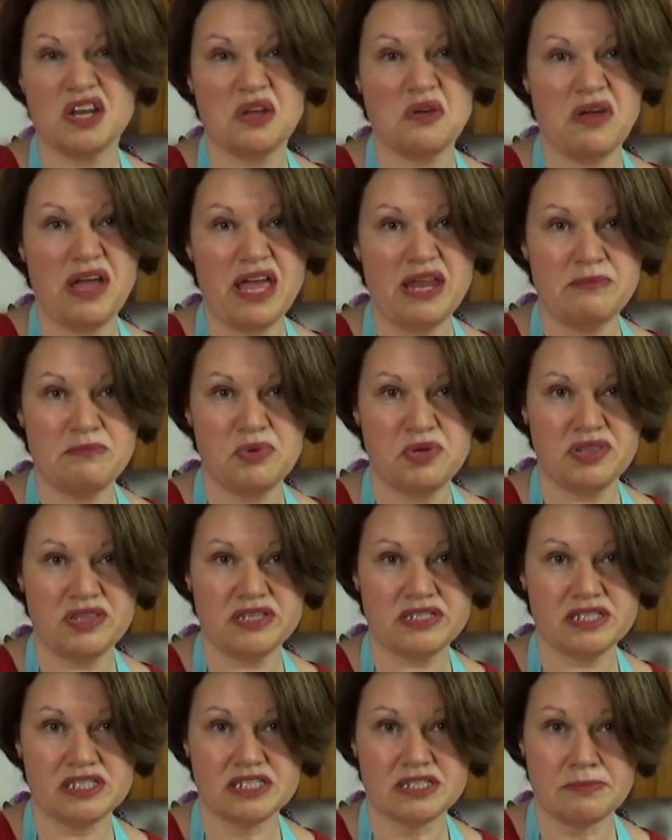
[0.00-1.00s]
to go ahead and put
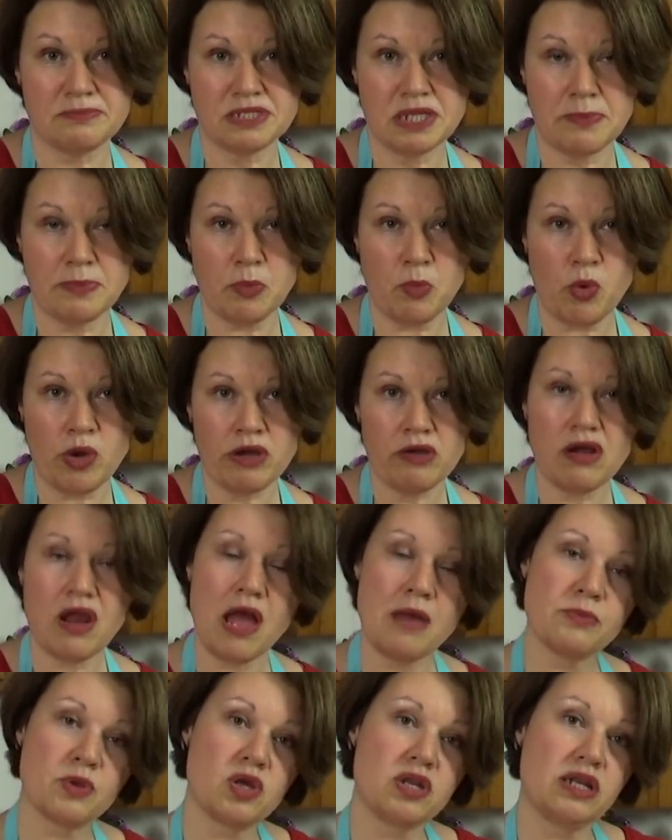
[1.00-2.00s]
this in some Tupperware.
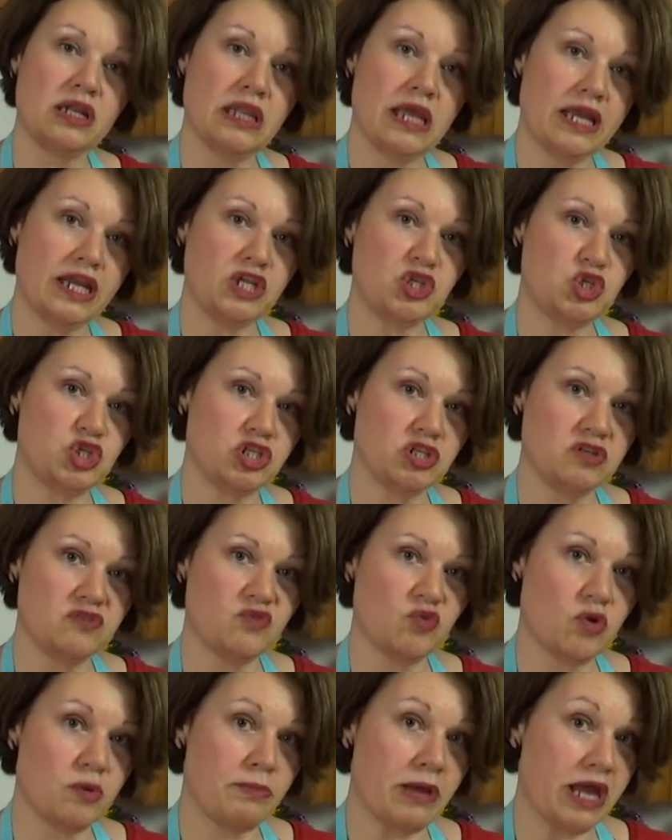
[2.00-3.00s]
I'm going to let it chill
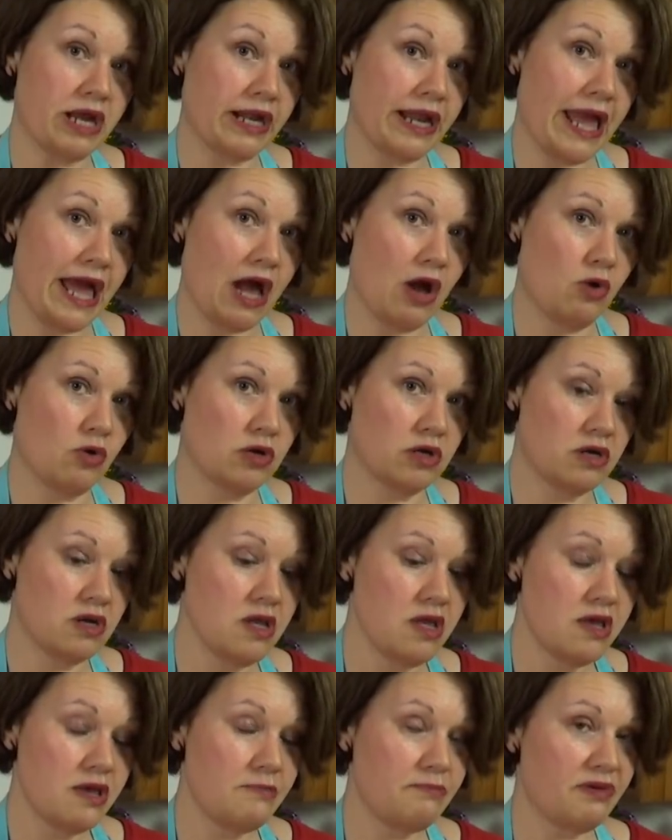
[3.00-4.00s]
for about an hour
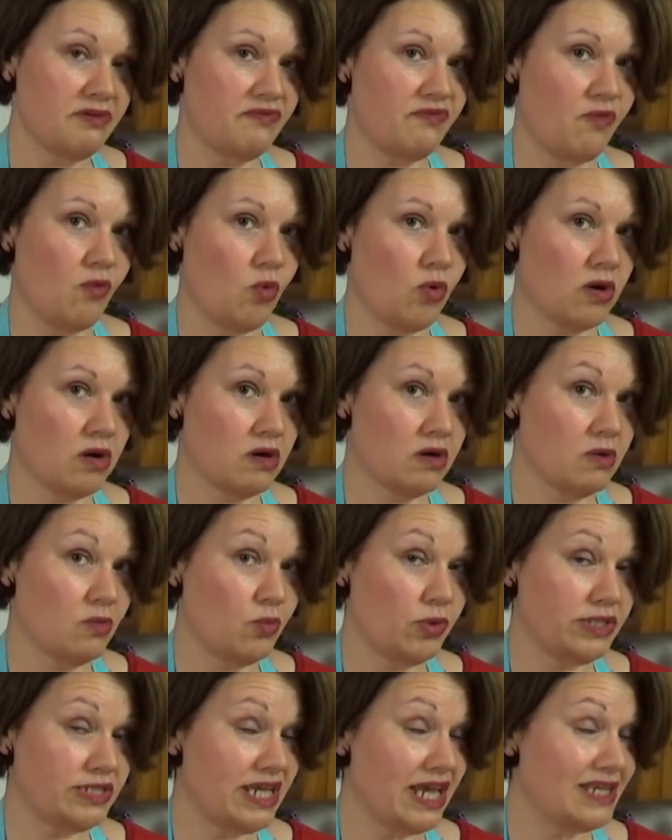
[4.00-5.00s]
before
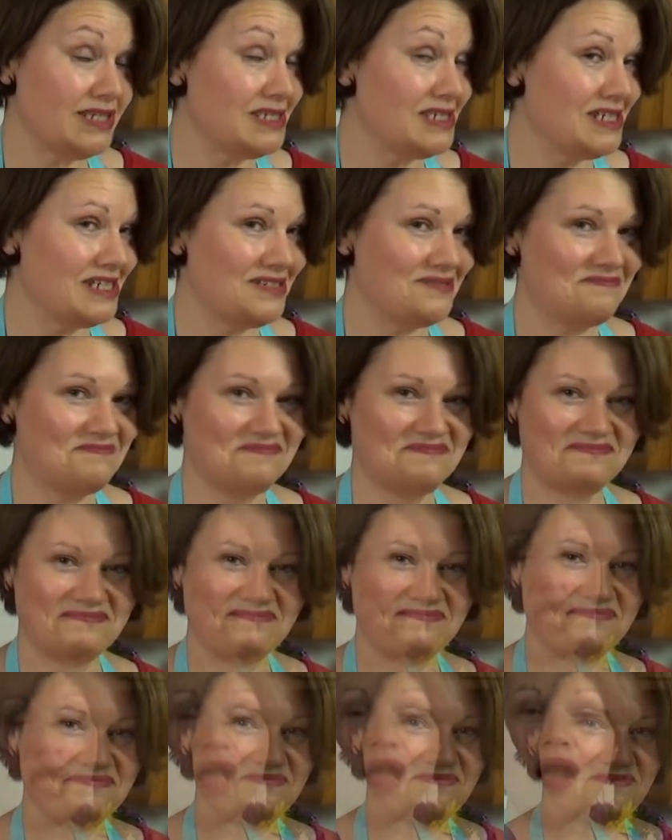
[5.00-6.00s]
we taste it.
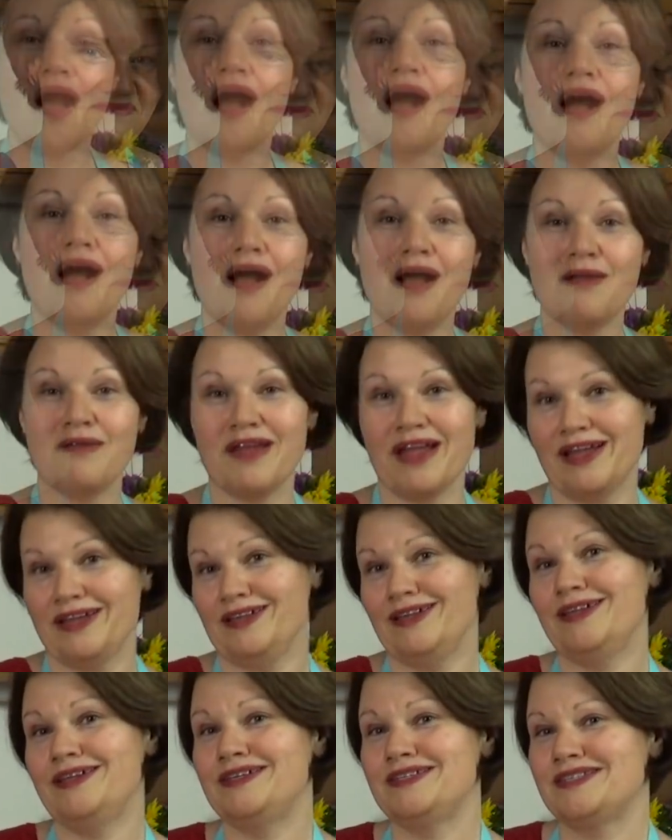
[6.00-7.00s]
All right,
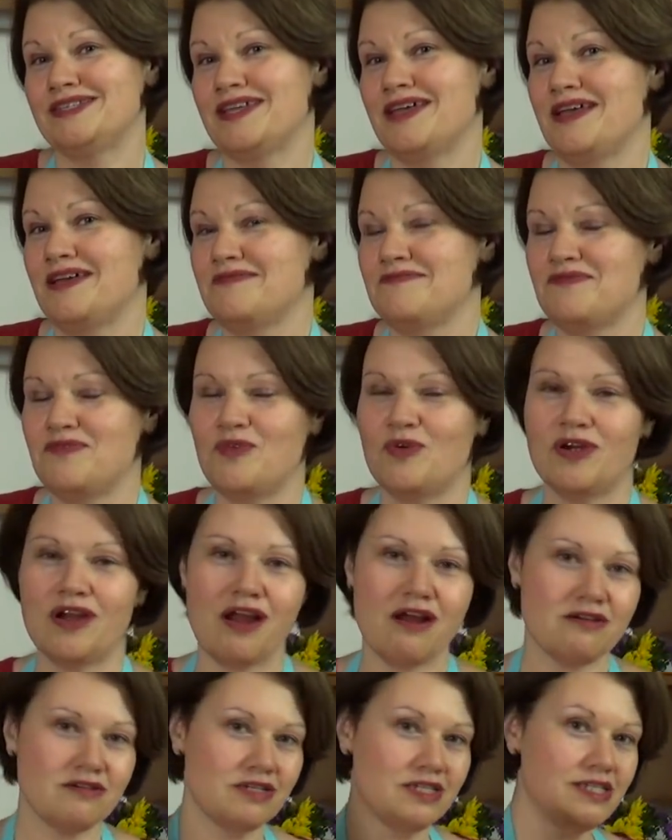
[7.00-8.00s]
it is time for
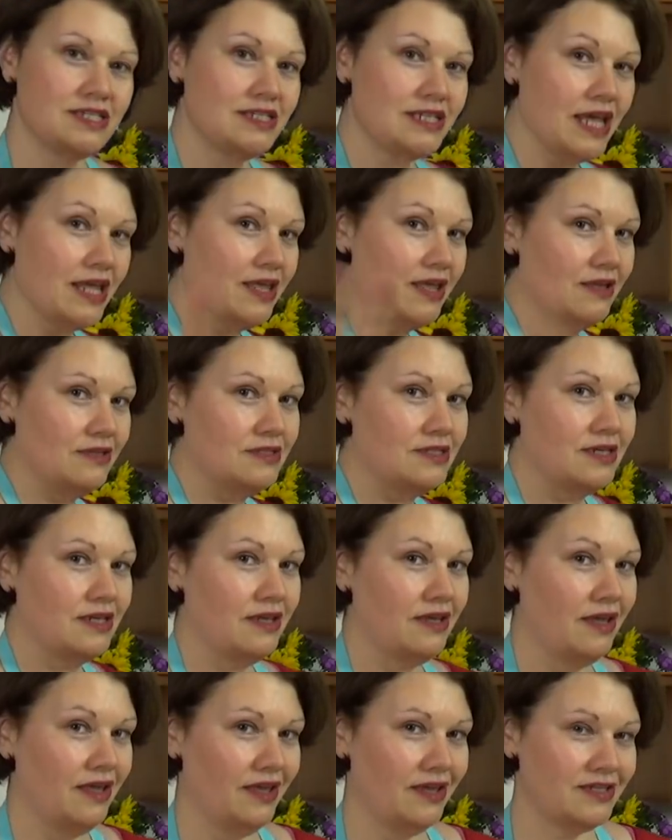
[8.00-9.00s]
our second
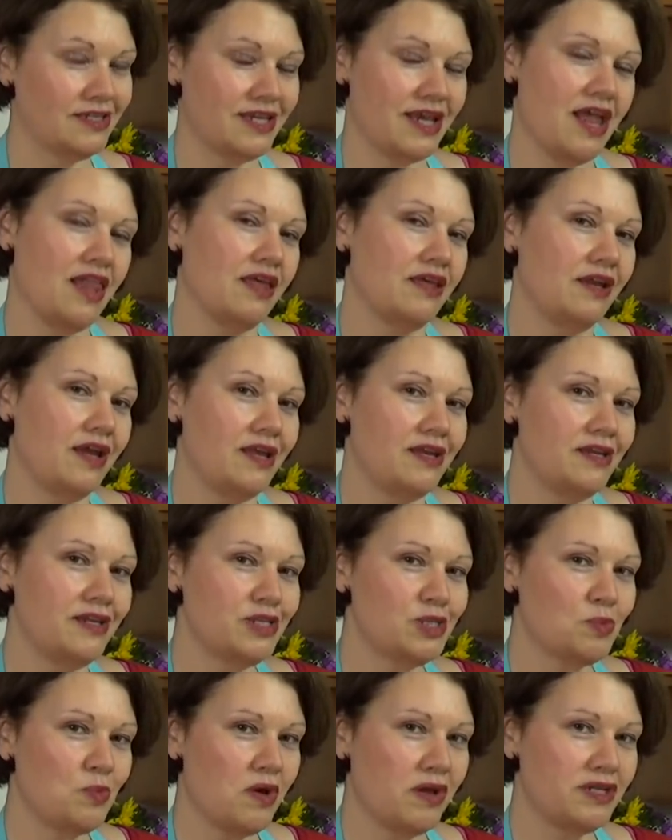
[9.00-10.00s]
egg salad, and
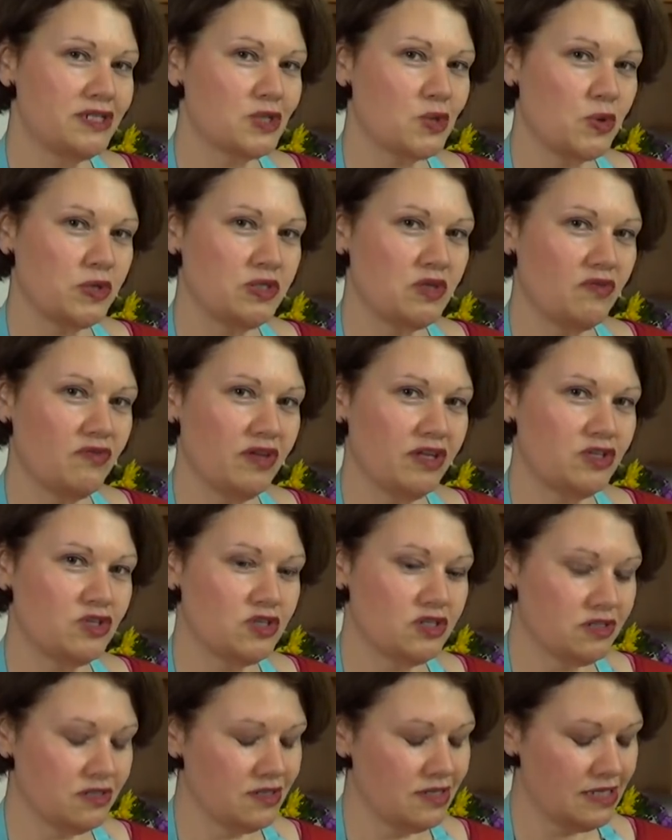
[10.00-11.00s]
this one is going to
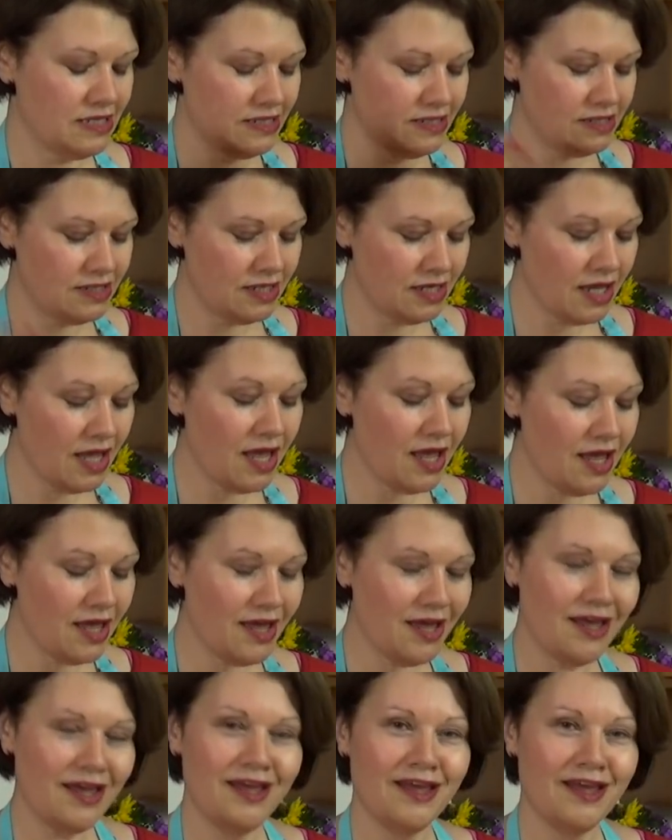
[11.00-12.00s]
feature, ta-da,
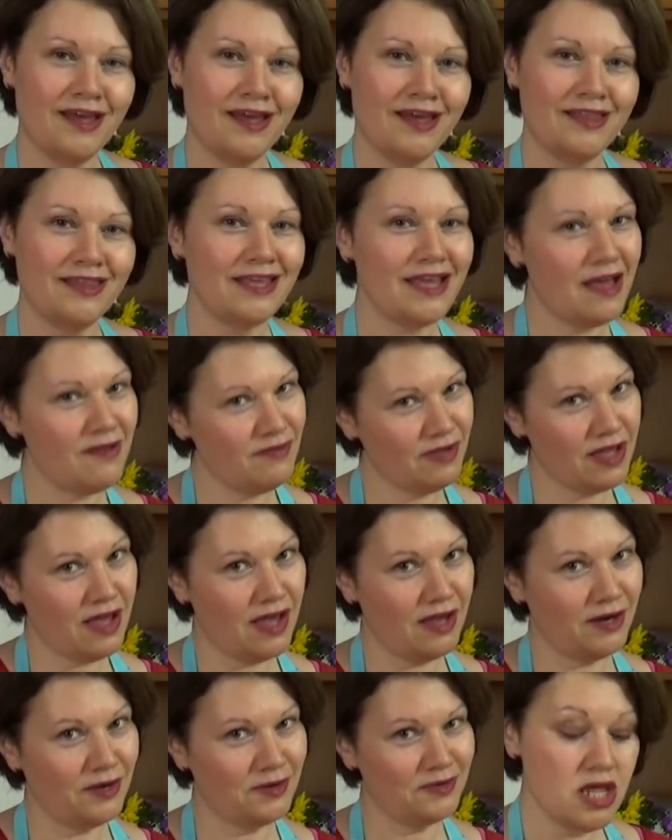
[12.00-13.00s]
the
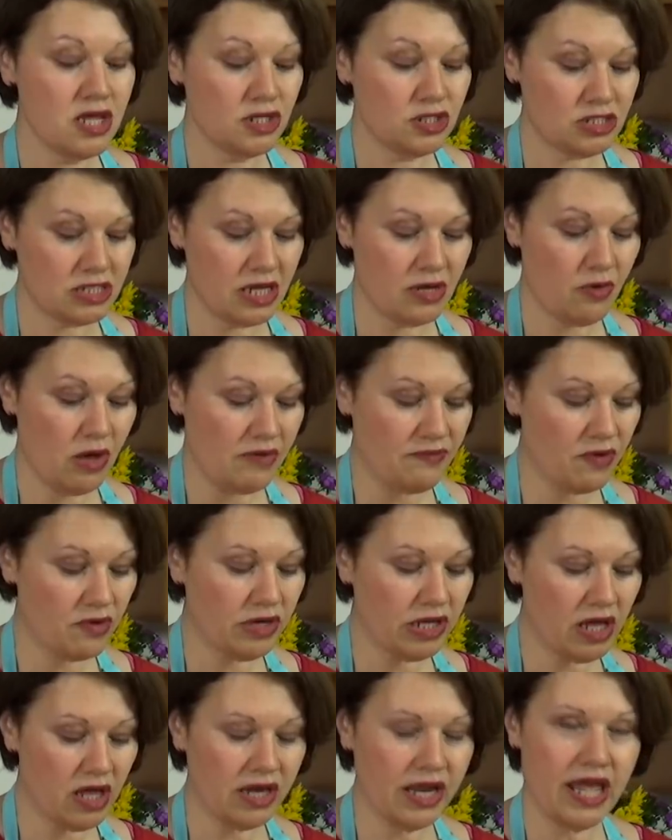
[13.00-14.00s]
avocado. So I've
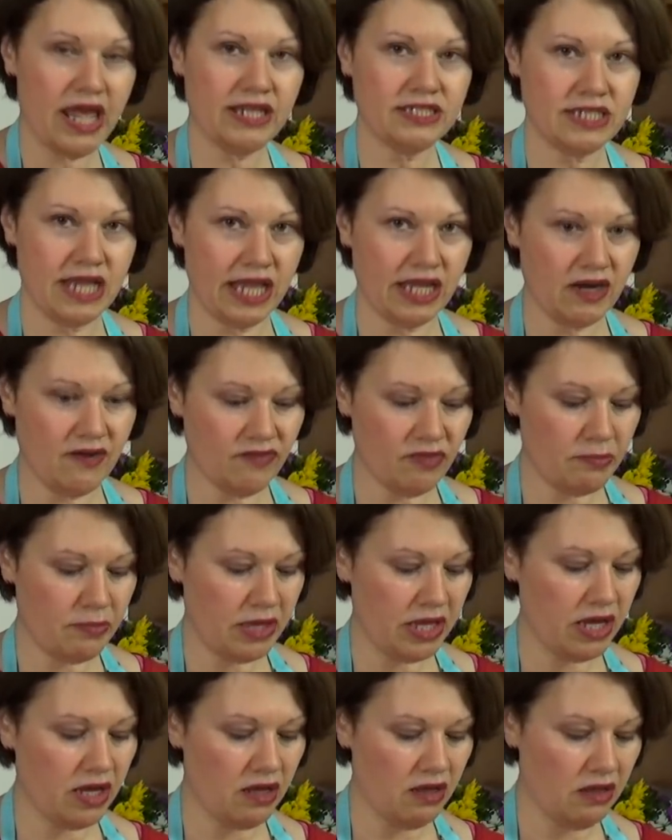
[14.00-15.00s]
already gone ahead, taken off the
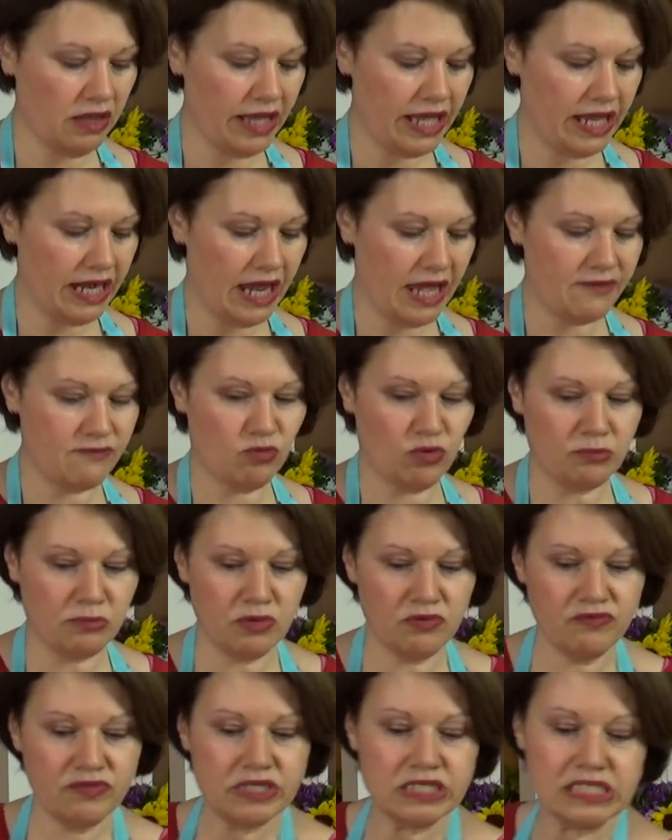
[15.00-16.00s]
peel, and I've
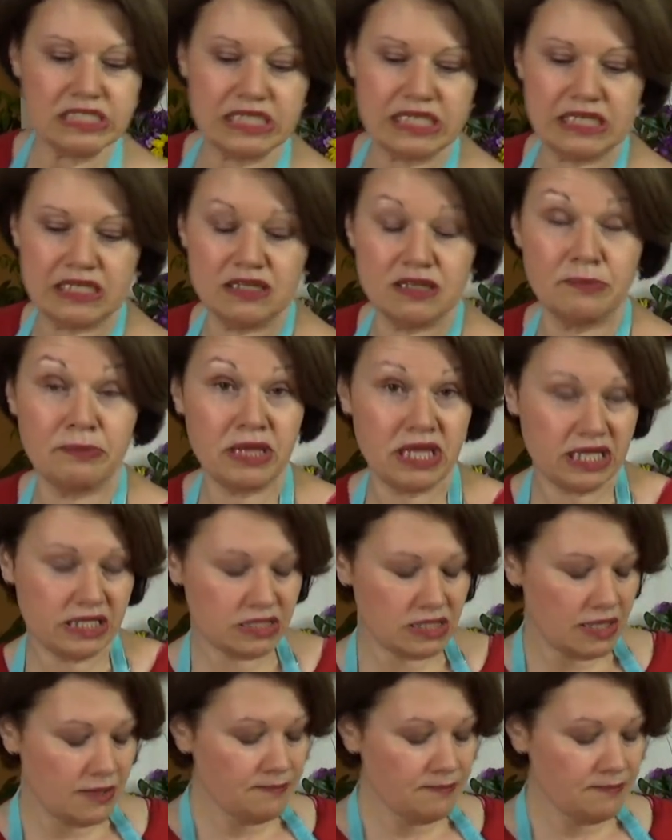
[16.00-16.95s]
removed the seed, the pit.